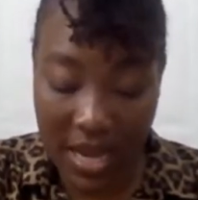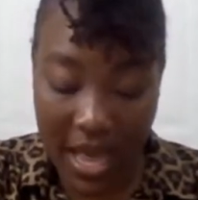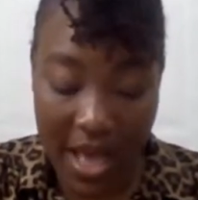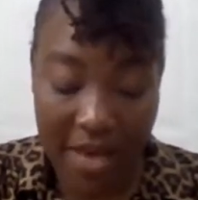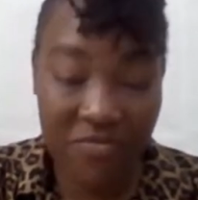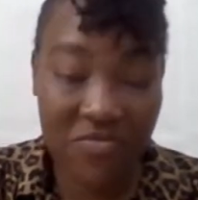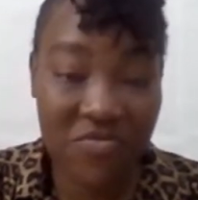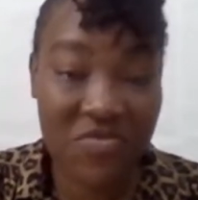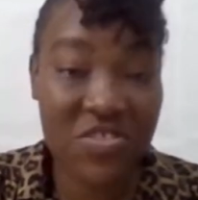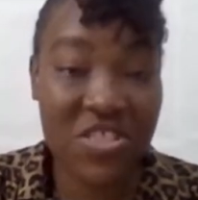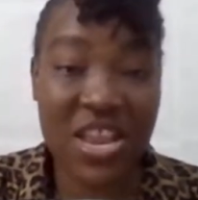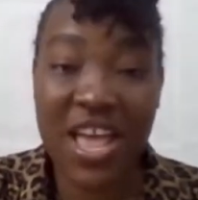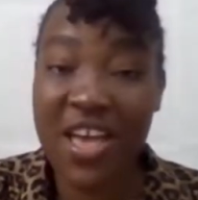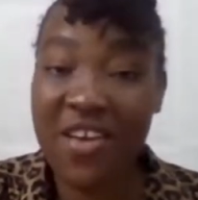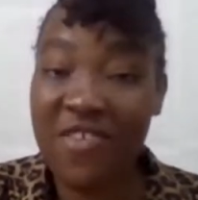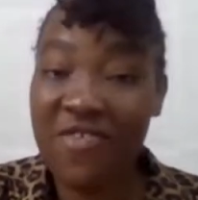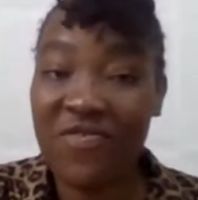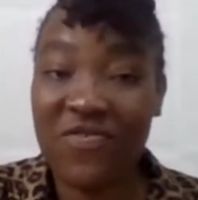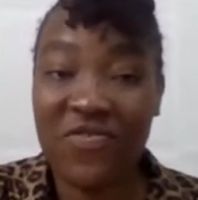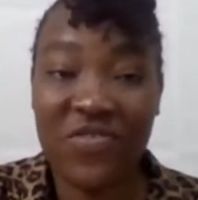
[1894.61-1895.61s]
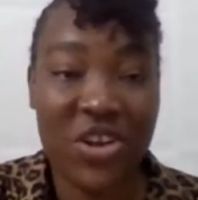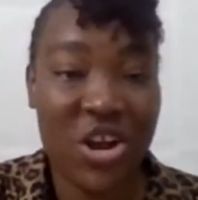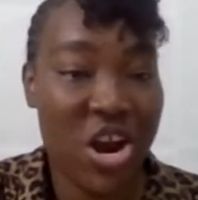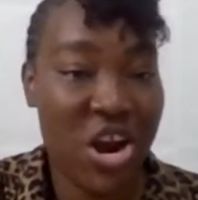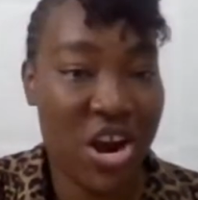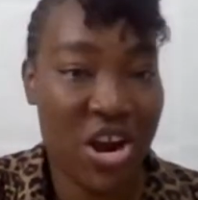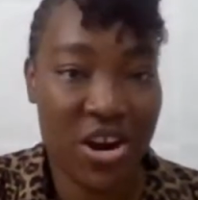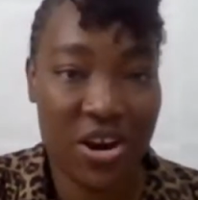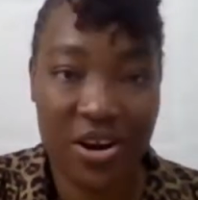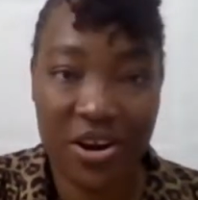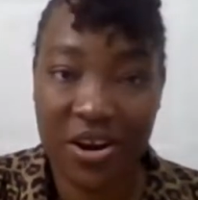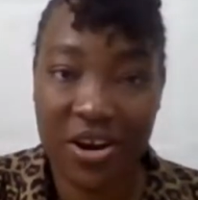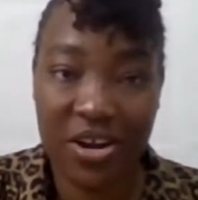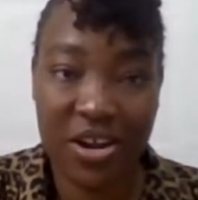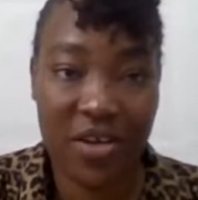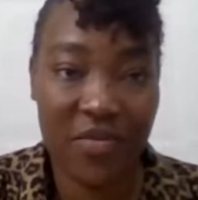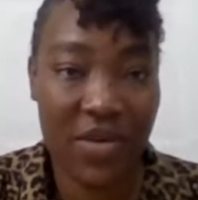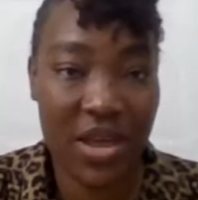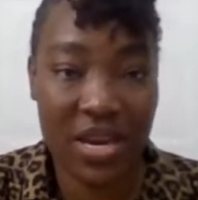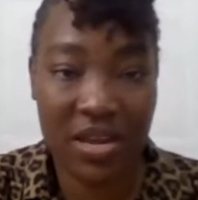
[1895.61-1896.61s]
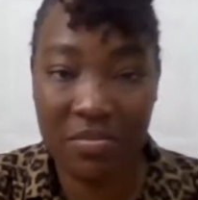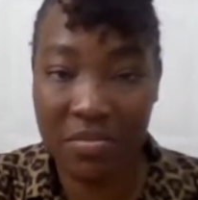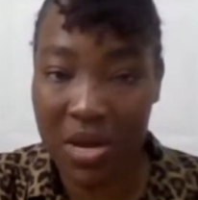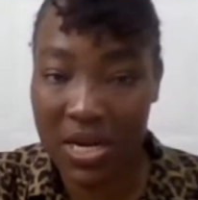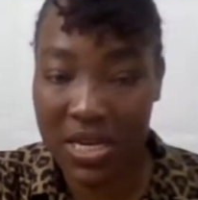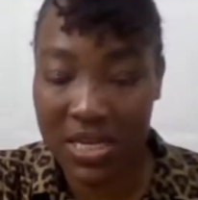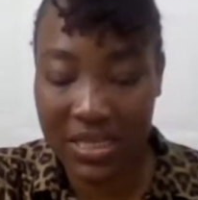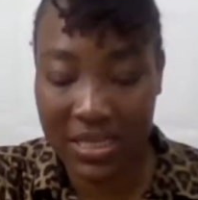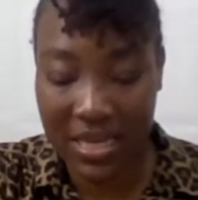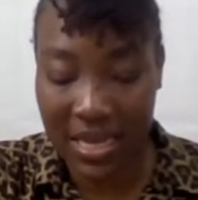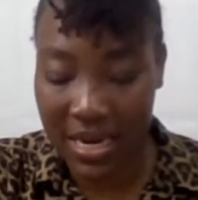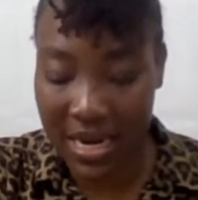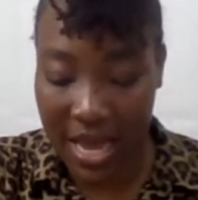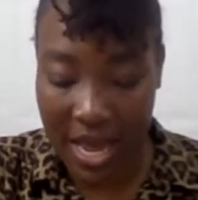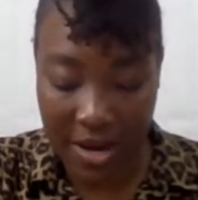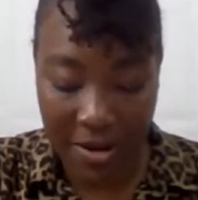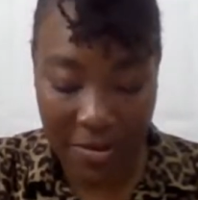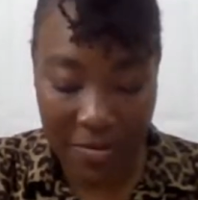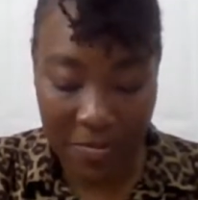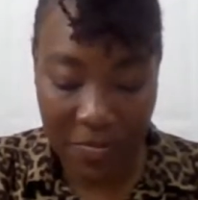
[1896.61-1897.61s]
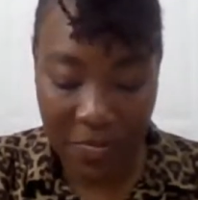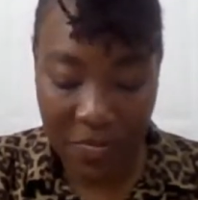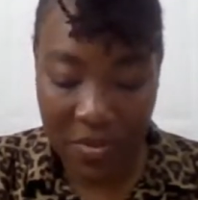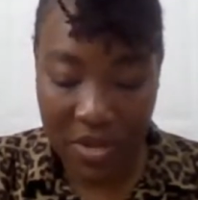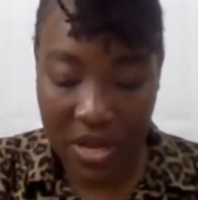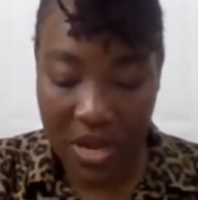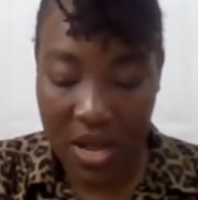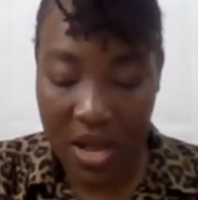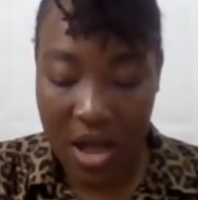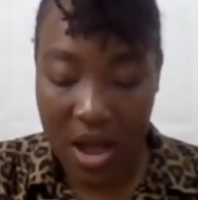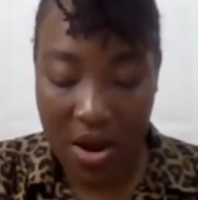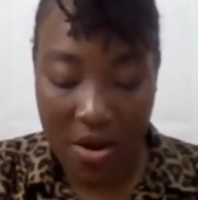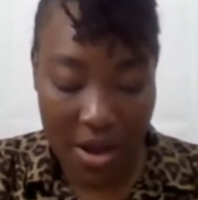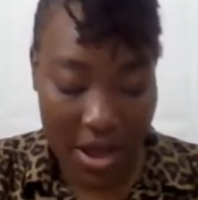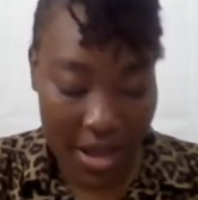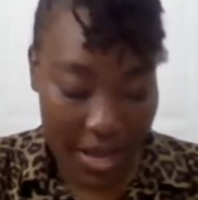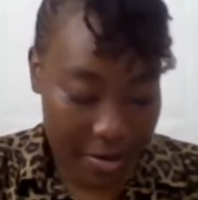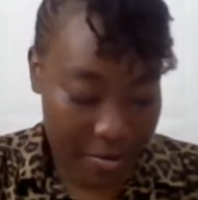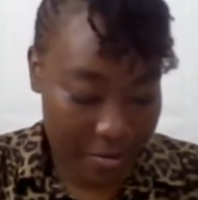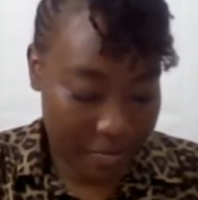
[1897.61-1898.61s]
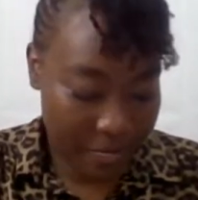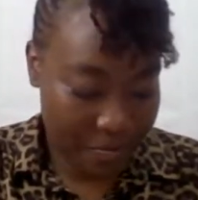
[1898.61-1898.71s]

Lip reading: I've never heard of anybody saying that. All right.